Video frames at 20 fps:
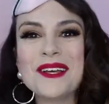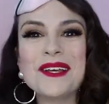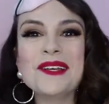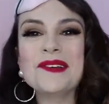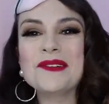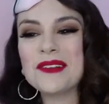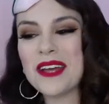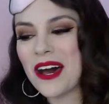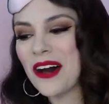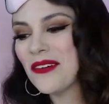
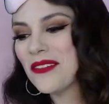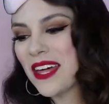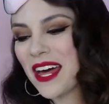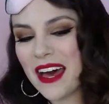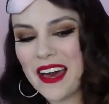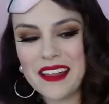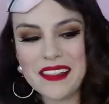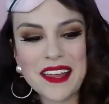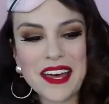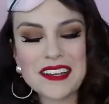you know
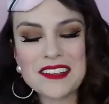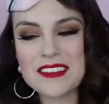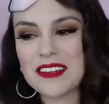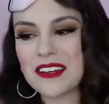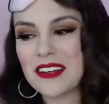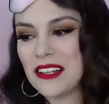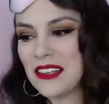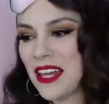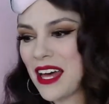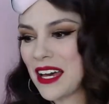that I like to
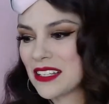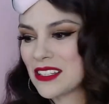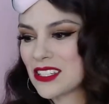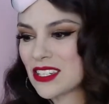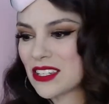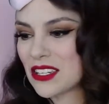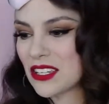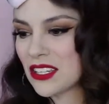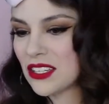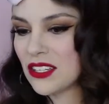
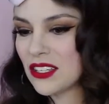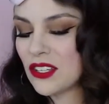collect